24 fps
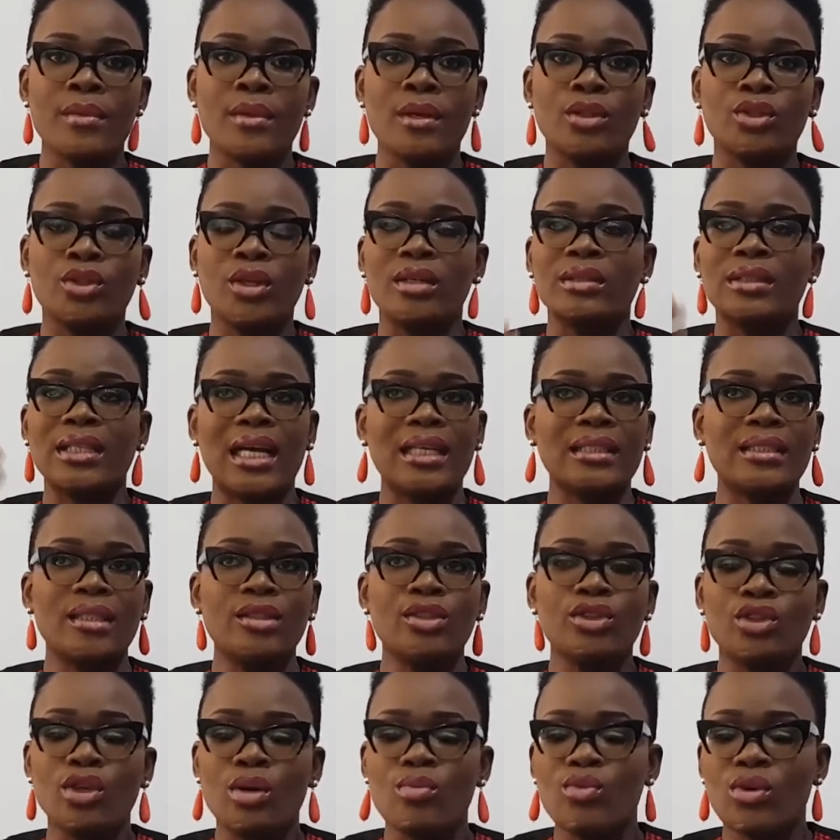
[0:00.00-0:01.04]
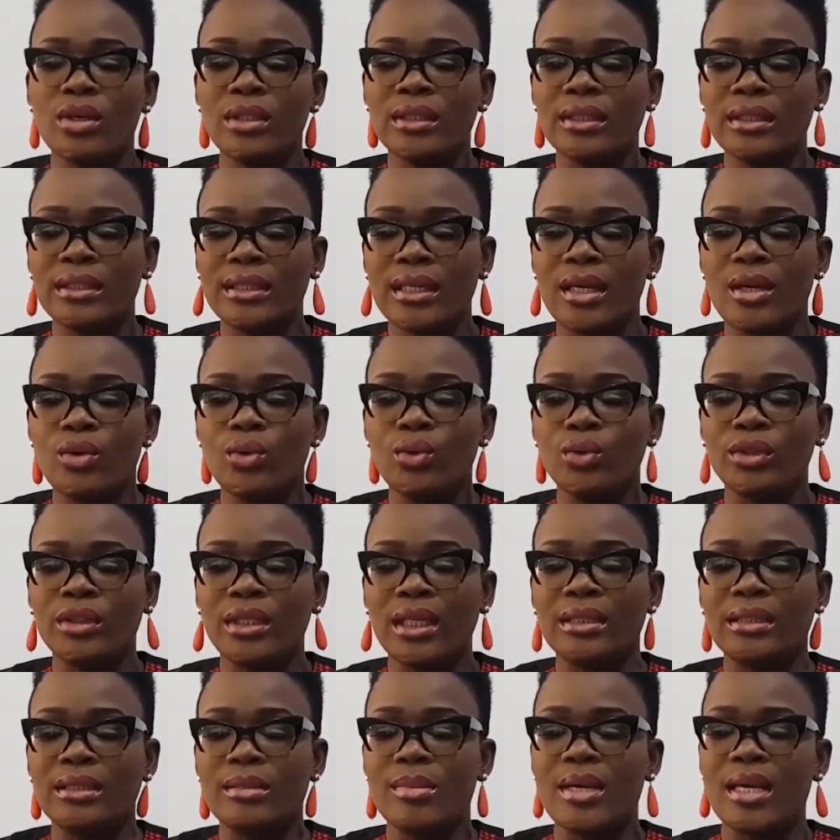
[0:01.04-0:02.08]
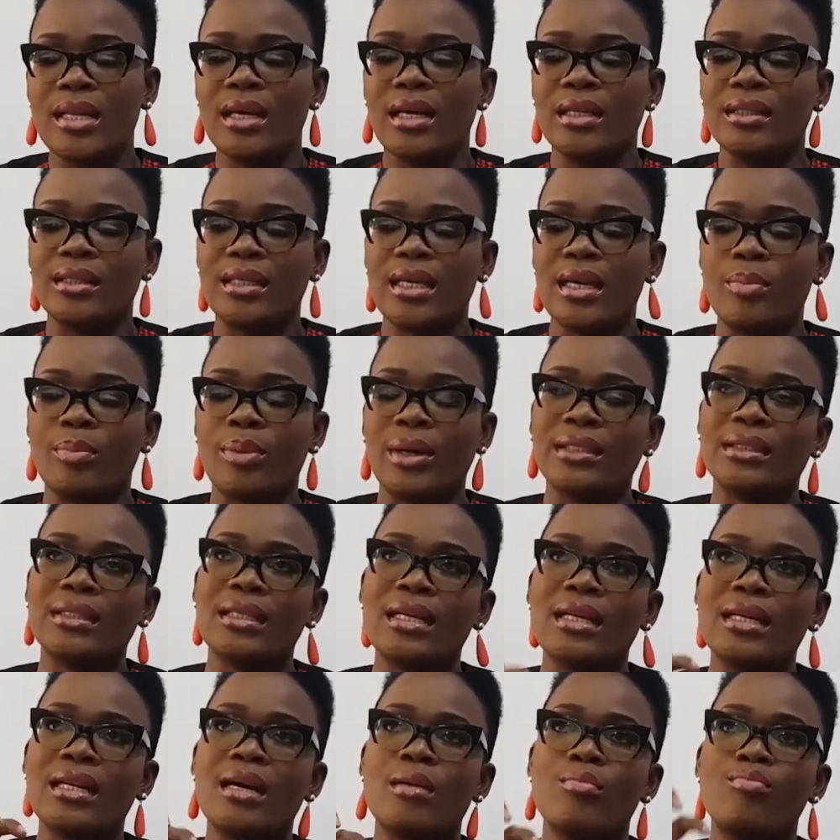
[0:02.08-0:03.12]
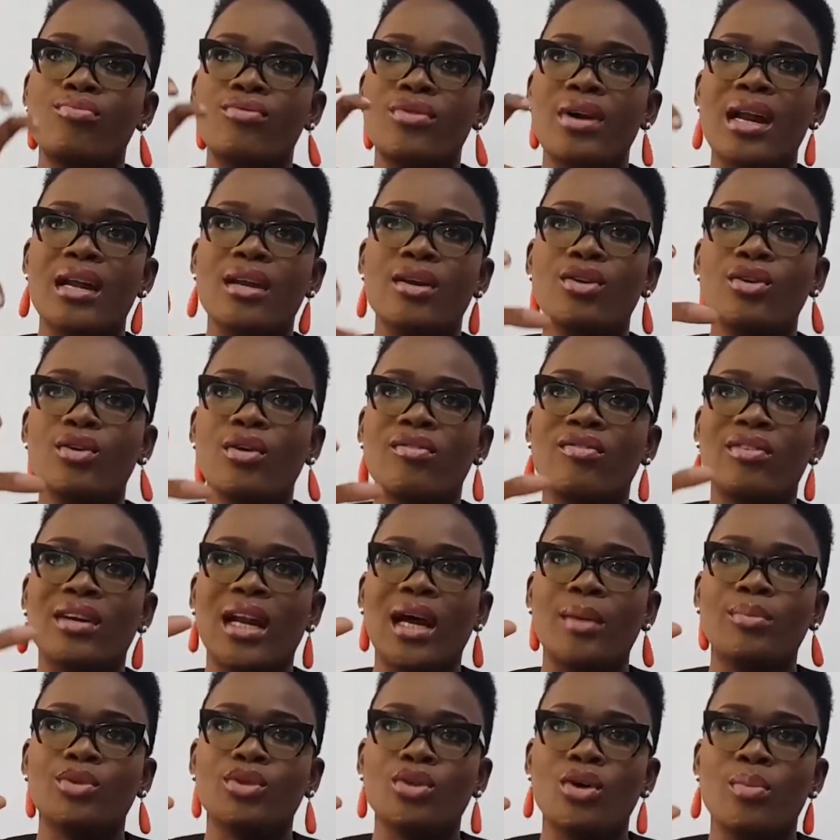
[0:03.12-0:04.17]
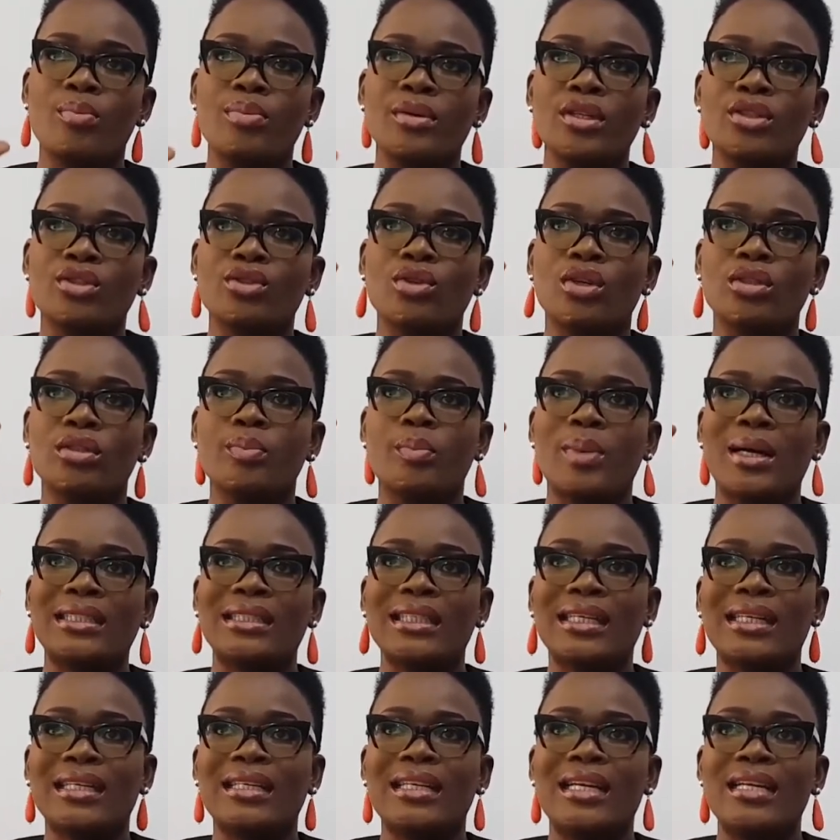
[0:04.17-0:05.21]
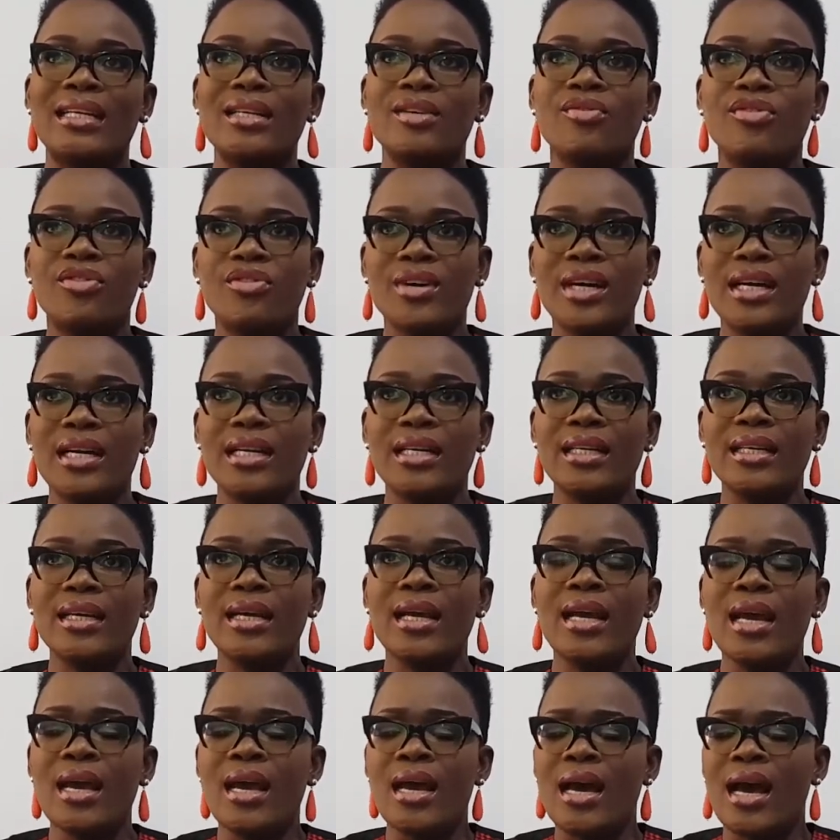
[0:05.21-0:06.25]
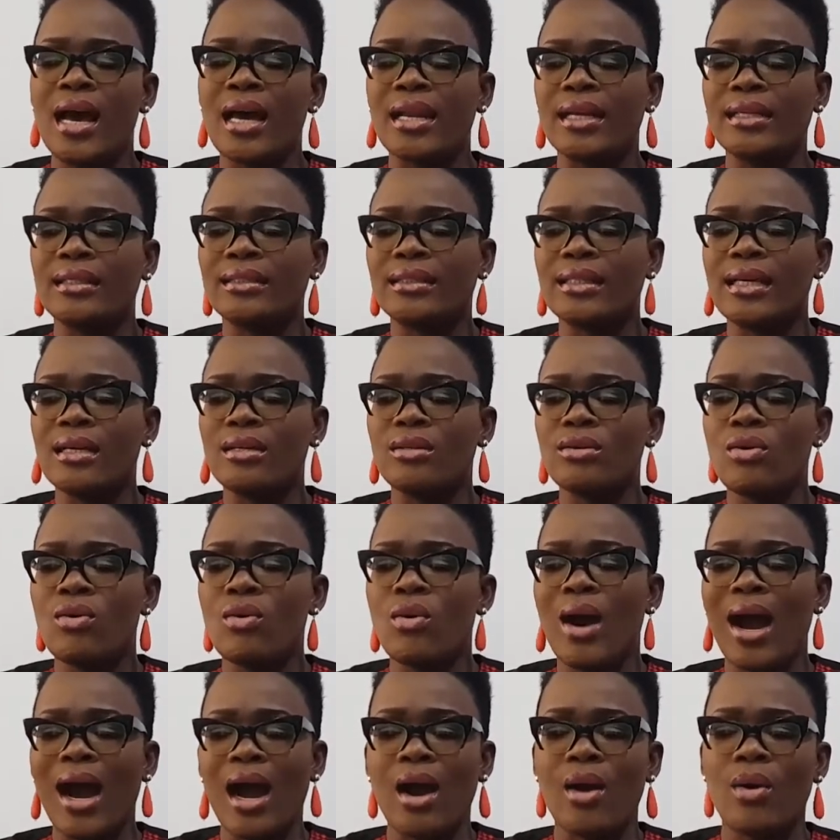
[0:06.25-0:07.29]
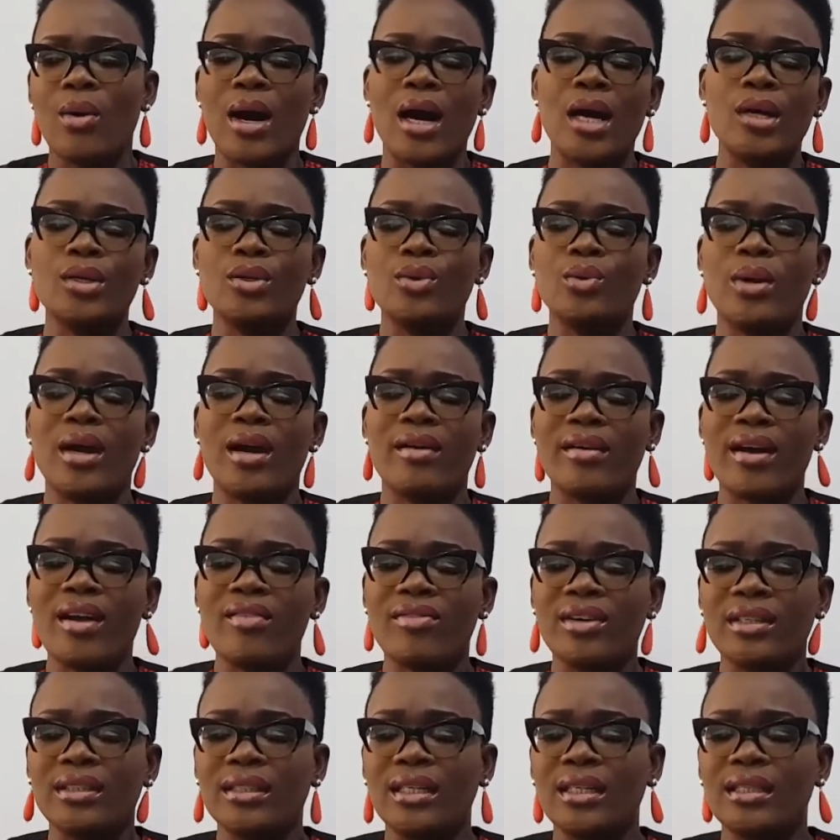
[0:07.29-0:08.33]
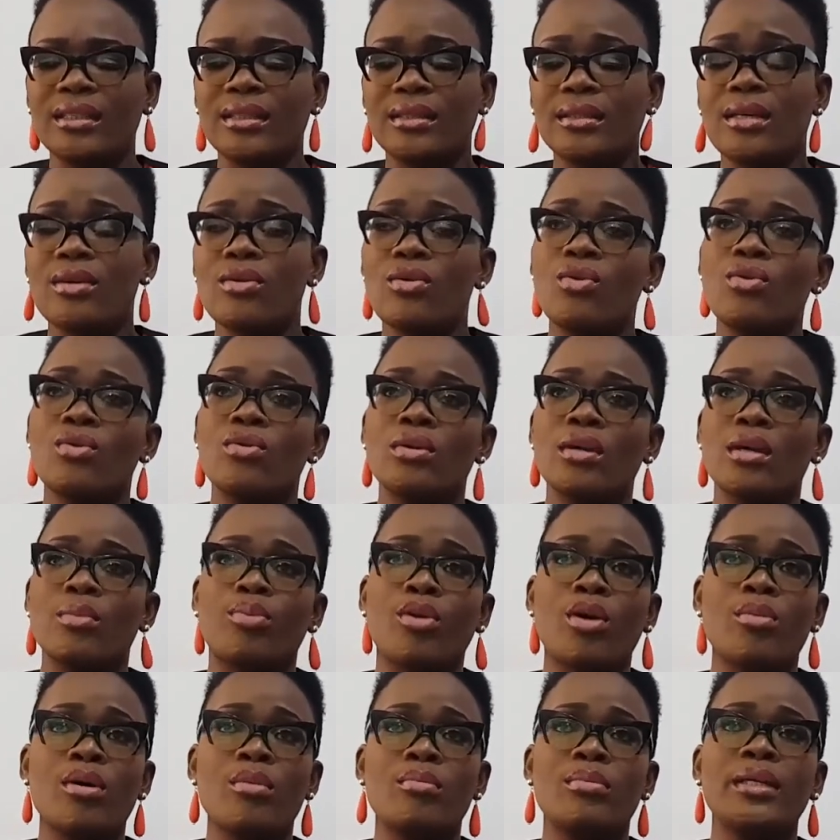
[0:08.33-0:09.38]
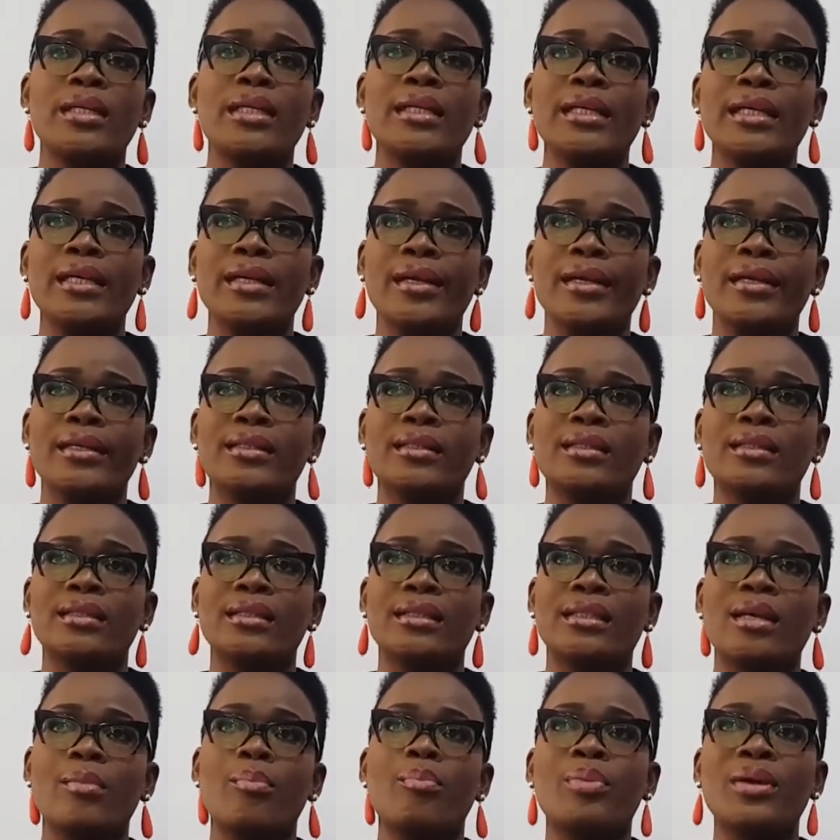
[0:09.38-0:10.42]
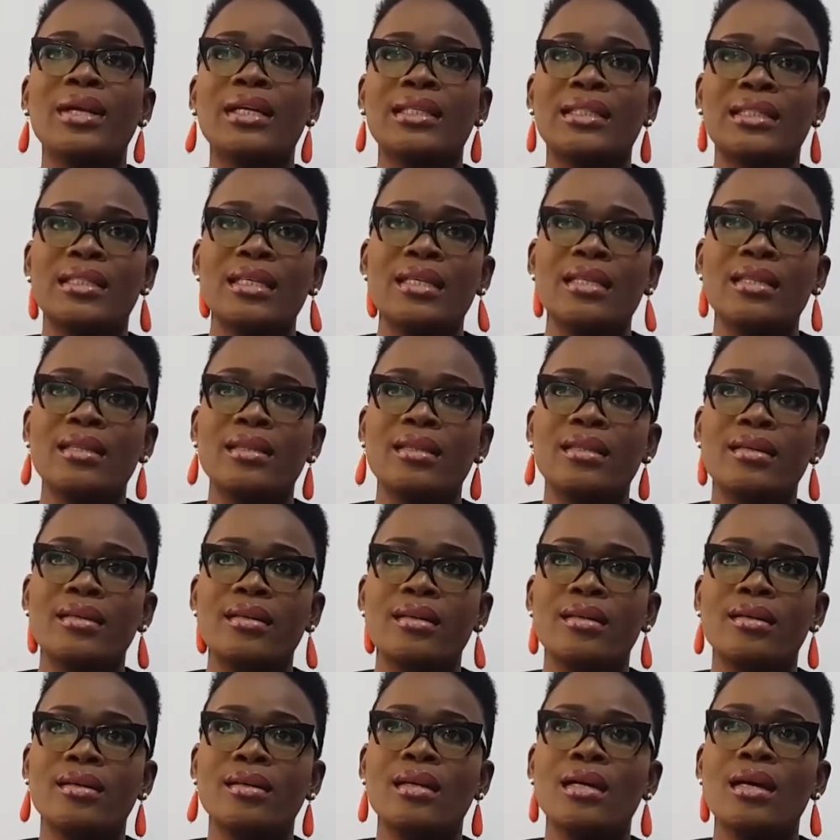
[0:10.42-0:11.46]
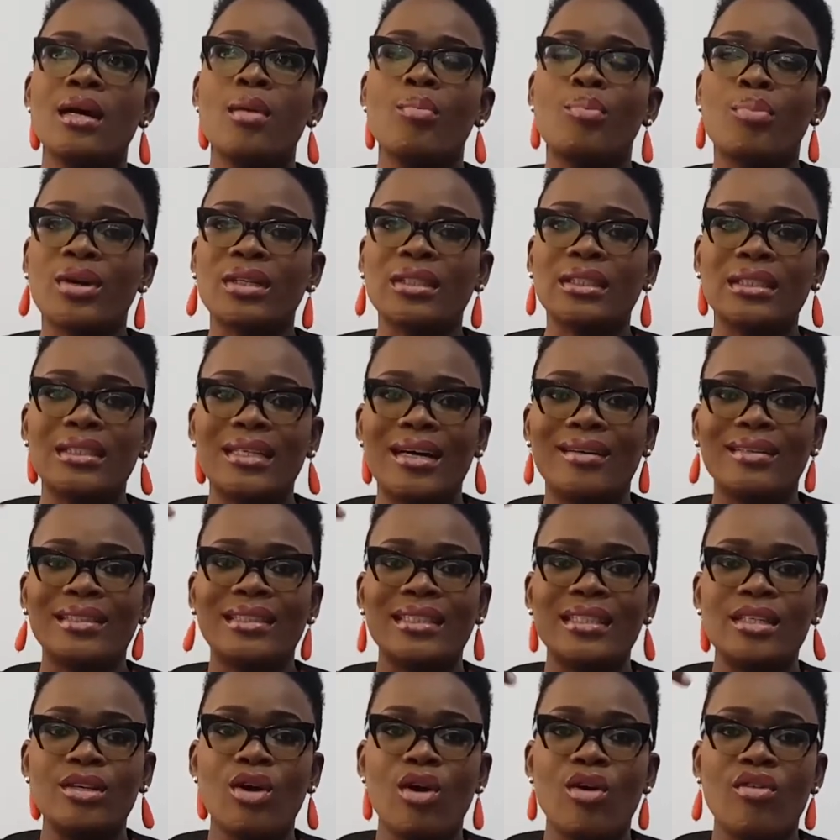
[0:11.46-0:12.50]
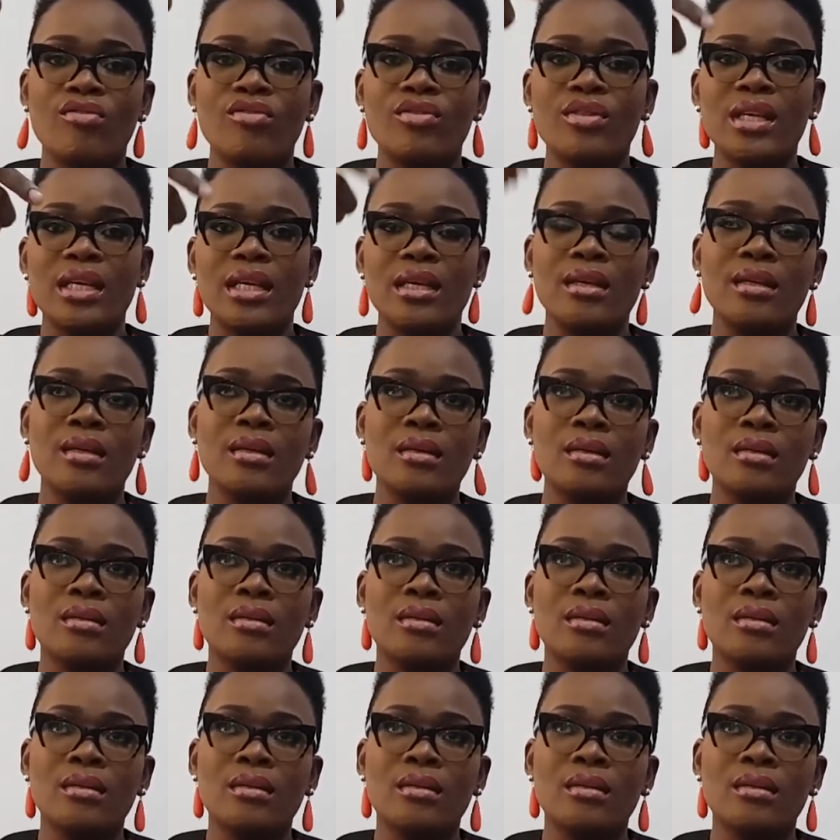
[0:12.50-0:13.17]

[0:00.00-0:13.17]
So I was asking someone today who said to me that a particular brand of laptop is not particularly friendly. And I said, oh, how did we arrive at it? He said, oh, it probably is depicting the personality of the